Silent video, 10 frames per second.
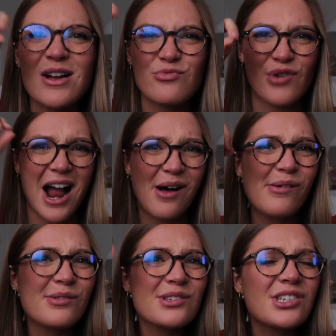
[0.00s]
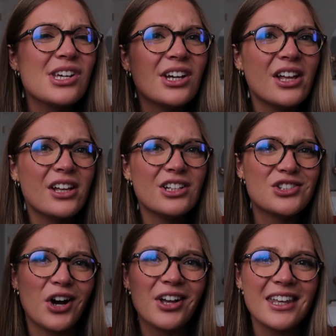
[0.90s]
round
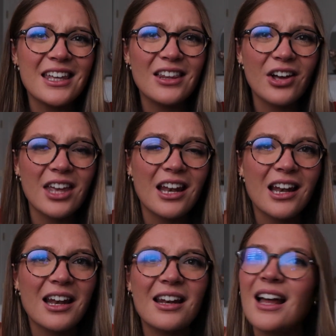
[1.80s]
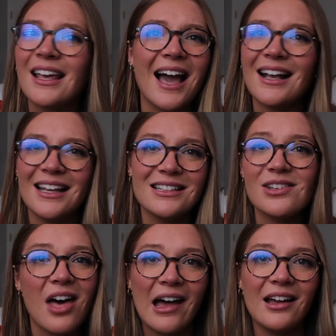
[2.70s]
chunky looking, like I can't
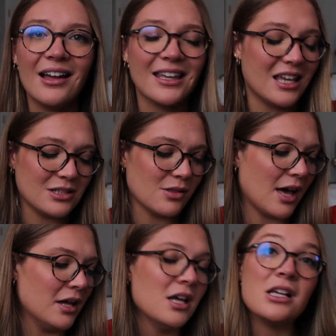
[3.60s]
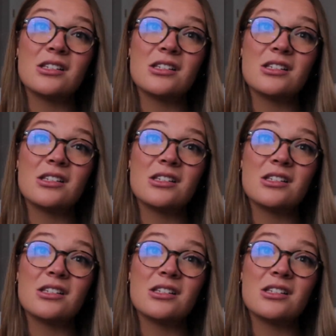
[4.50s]
do that, I can't do that.